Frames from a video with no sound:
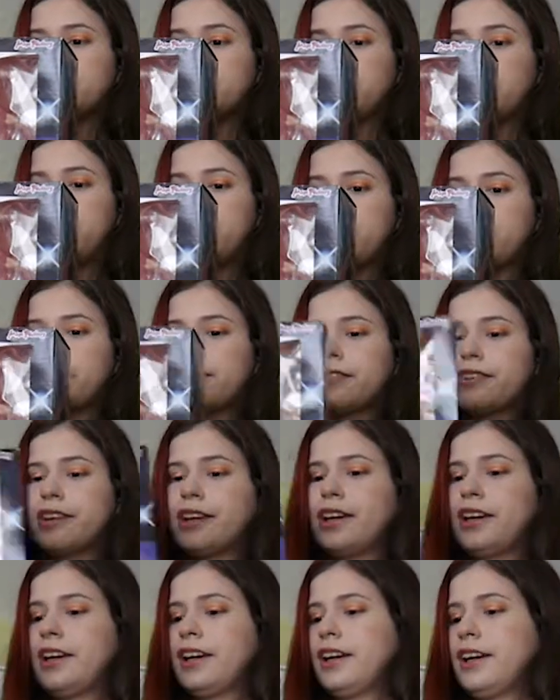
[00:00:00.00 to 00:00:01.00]
the
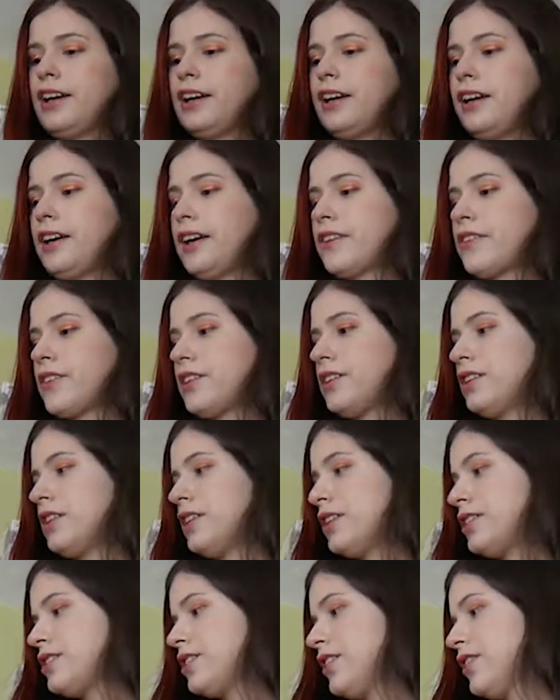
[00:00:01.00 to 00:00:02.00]
box. As
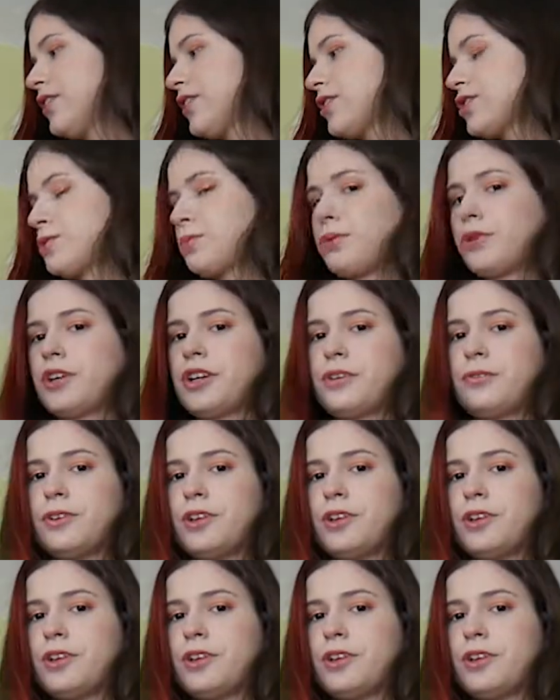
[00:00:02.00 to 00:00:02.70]
in, she's such a pretty